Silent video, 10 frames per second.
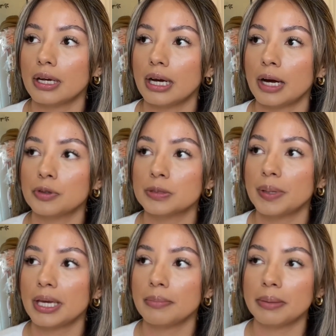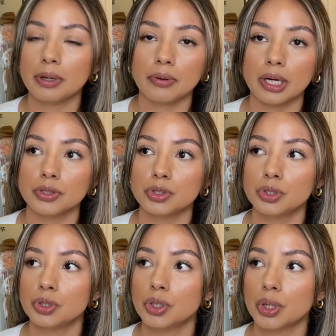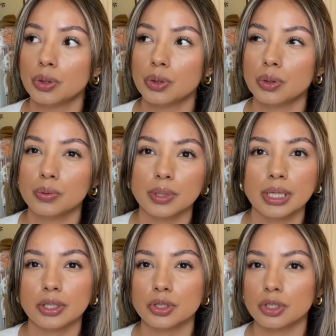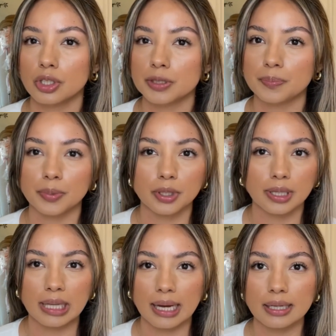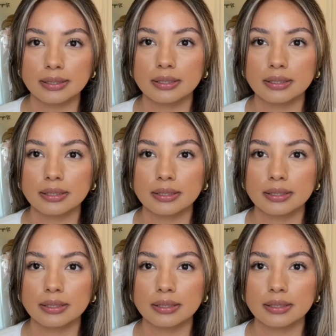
I was paying maybe around $200 to $300 per class,